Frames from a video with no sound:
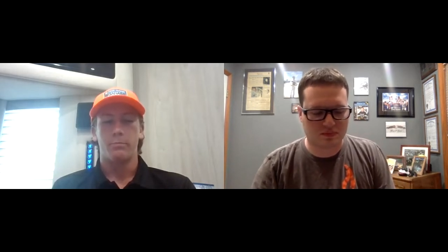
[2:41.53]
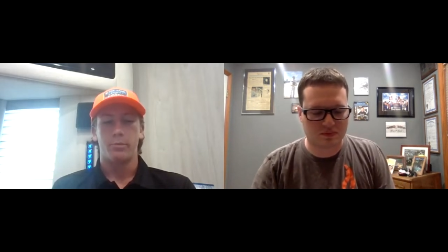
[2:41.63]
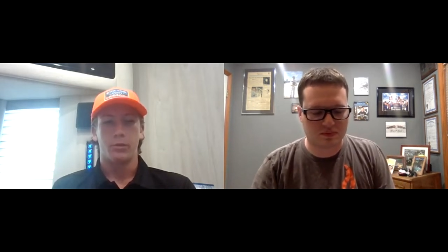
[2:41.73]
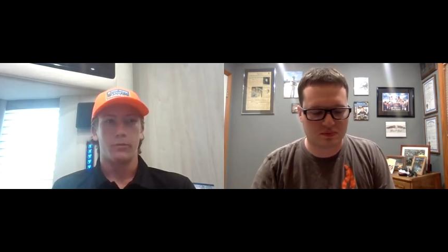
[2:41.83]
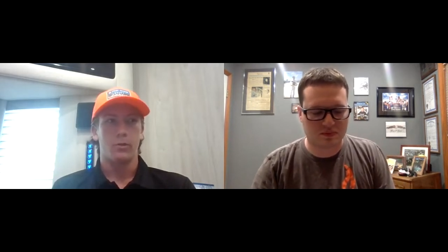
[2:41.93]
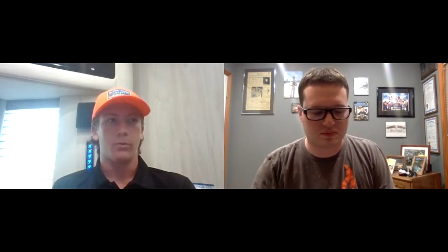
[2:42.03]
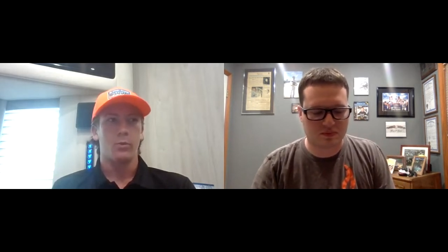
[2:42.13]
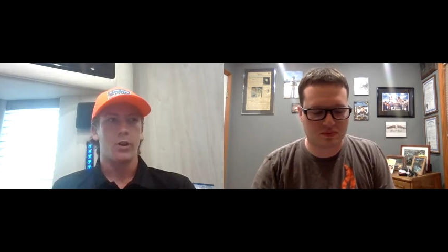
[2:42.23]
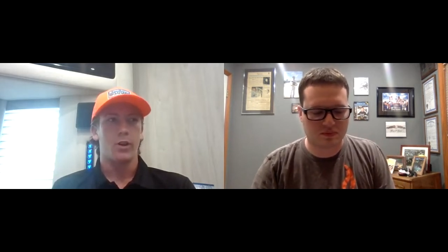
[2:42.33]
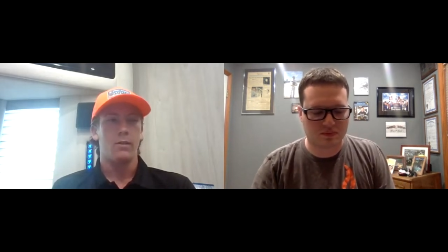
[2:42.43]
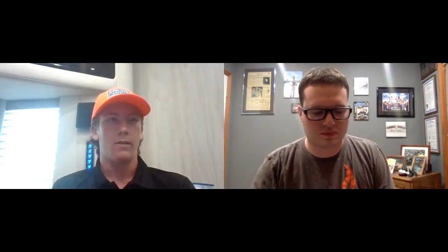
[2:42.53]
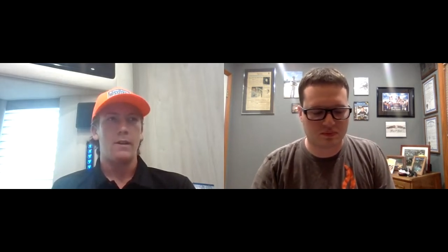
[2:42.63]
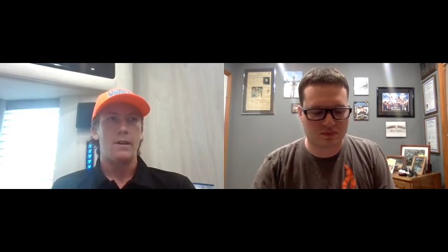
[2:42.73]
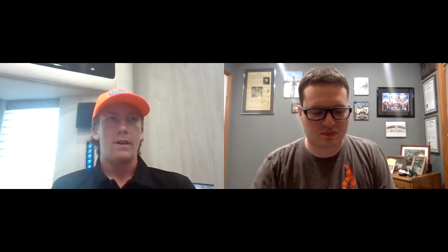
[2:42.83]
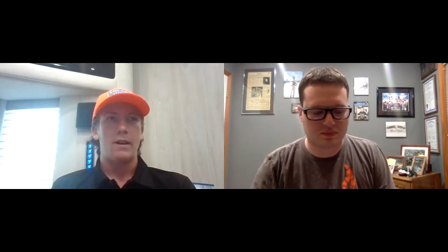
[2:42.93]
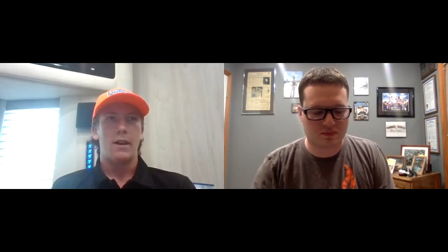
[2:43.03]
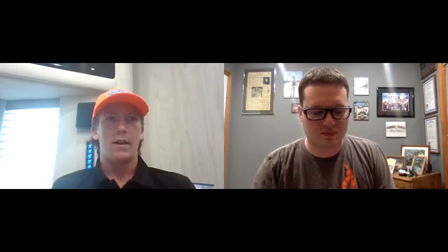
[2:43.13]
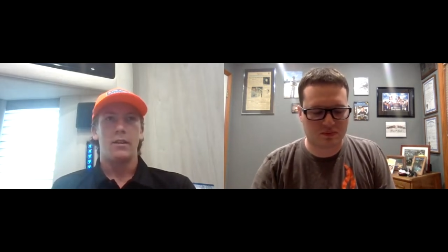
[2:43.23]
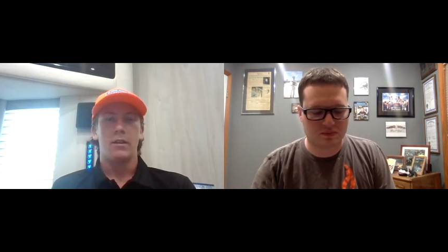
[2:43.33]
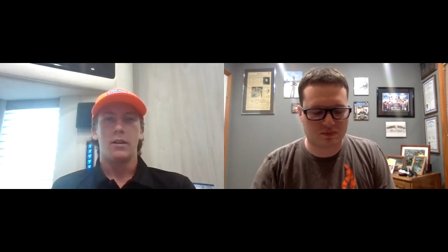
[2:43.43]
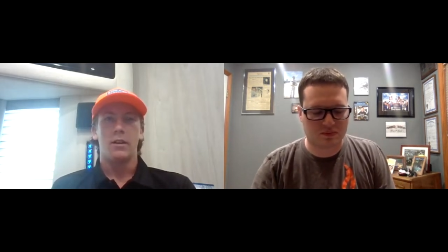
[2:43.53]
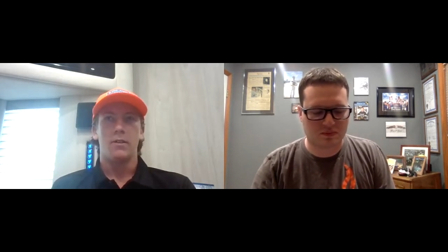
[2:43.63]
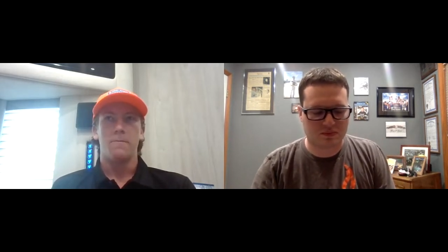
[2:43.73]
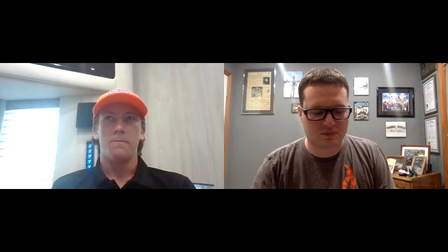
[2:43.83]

Speaker 1: performed well. And uh,